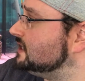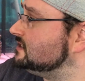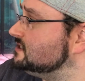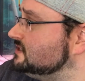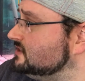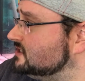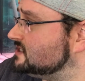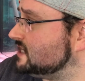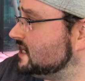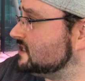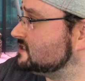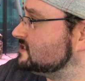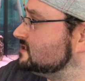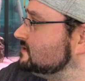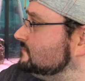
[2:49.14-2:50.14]
I did the
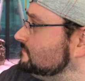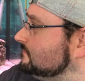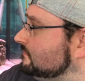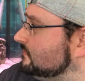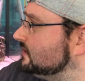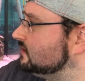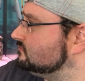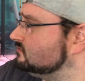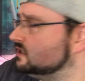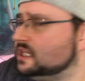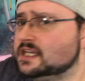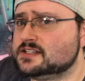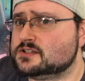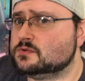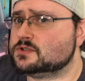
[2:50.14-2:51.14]
test,
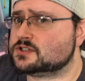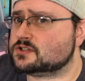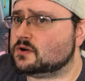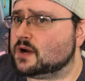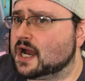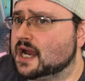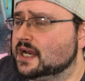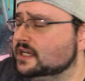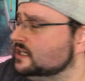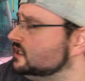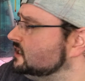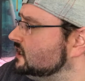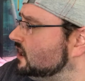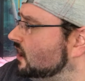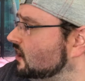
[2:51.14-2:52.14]
realized it was so high.
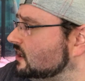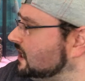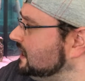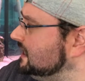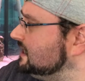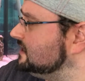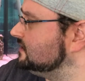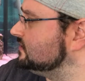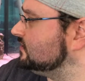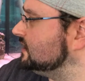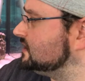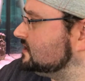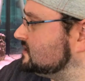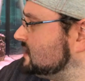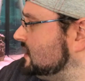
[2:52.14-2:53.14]
All I had in there
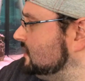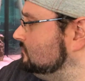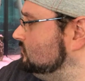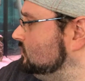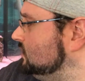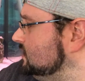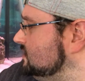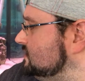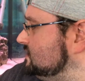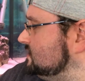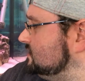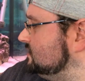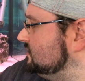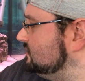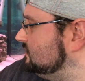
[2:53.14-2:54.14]
at the time
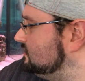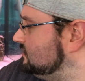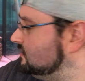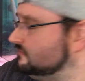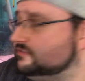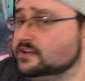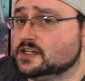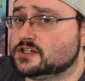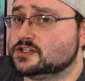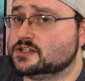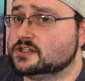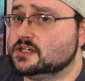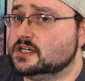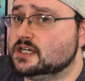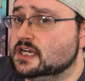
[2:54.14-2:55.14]
was the
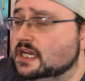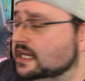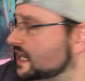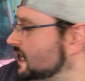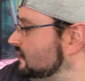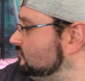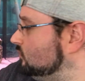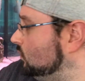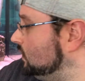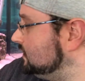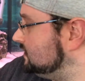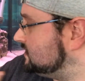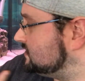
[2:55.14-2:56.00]
fish. And I have one